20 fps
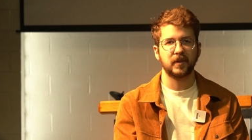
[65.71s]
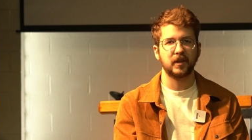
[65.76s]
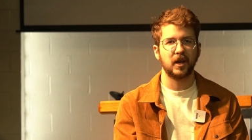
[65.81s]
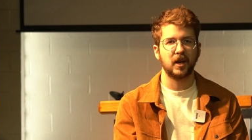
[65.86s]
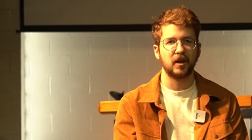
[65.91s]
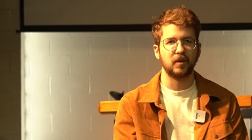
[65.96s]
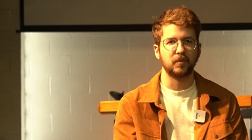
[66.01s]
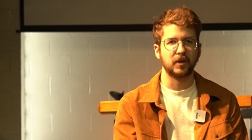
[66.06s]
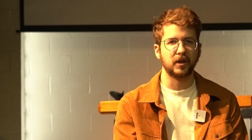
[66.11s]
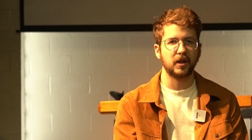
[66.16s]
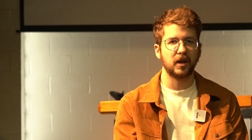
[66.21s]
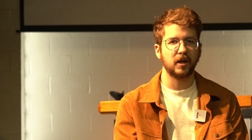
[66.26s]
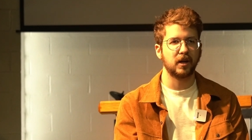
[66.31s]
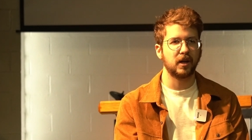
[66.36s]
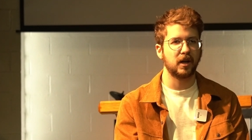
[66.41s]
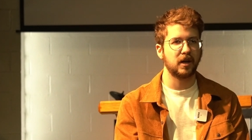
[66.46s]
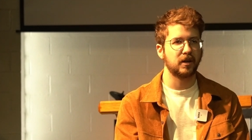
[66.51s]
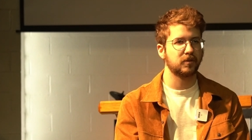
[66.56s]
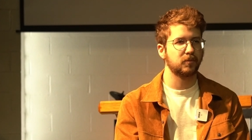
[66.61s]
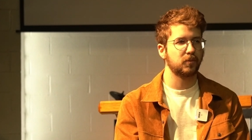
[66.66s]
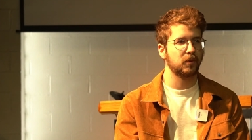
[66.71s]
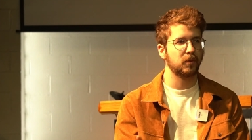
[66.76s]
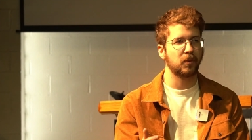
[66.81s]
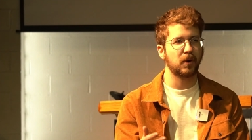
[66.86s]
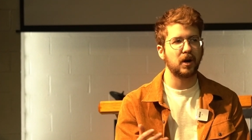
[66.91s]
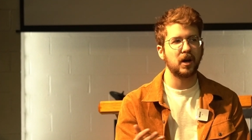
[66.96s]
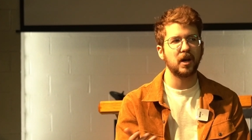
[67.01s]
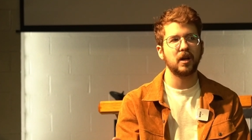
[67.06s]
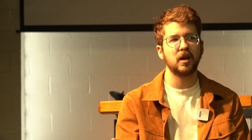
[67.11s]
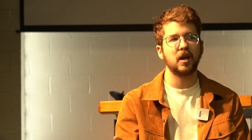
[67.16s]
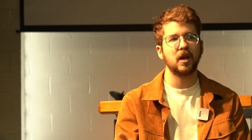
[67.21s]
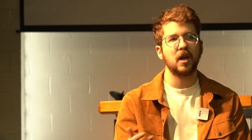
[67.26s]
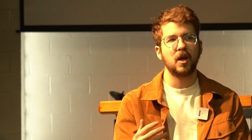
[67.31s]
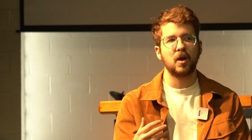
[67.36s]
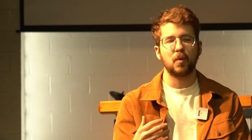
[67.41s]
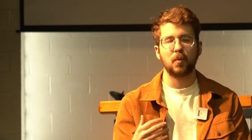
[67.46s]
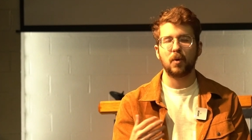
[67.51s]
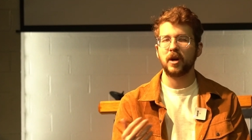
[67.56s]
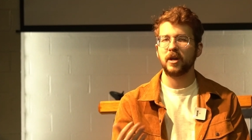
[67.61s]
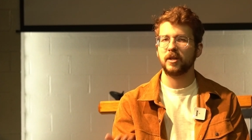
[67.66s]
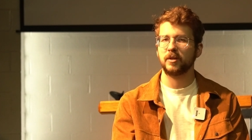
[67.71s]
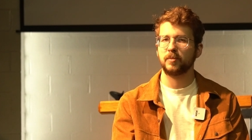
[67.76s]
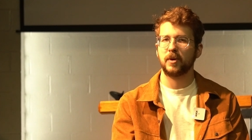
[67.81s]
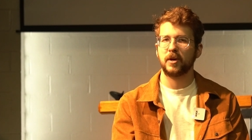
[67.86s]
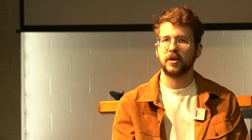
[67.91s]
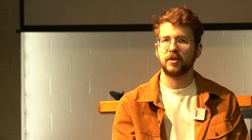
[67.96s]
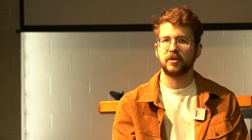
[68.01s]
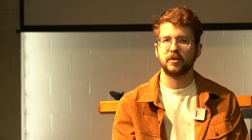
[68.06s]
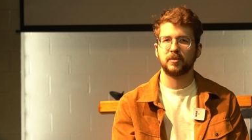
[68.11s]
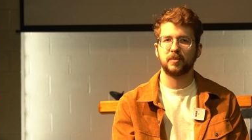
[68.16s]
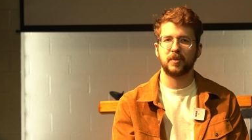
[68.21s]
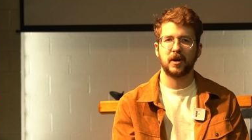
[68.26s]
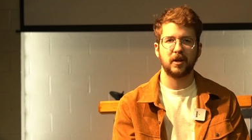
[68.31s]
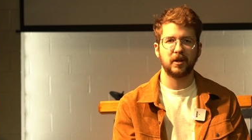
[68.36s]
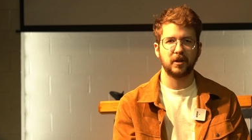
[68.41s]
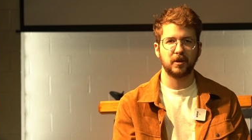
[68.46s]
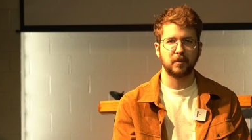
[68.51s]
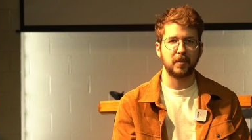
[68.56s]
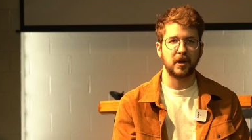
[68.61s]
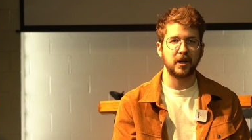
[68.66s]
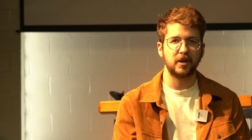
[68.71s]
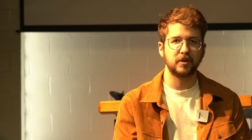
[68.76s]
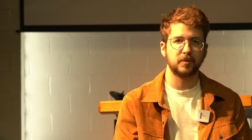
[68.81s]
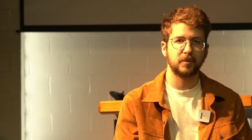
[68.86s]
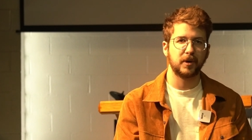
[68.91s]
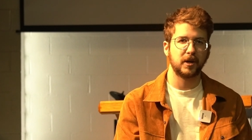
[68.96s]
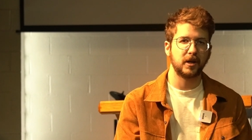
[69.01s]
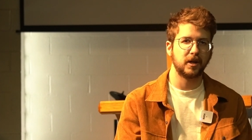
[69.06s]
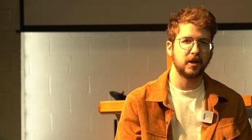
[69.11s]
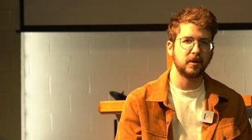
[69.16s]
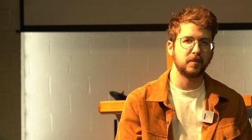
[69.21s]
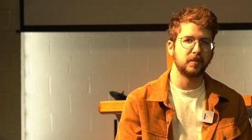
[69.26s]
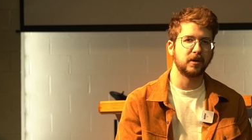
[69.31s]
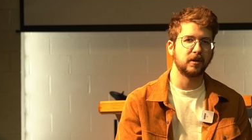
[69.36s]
And we kind of ask, well, why is Pontius Pilate amazed by him?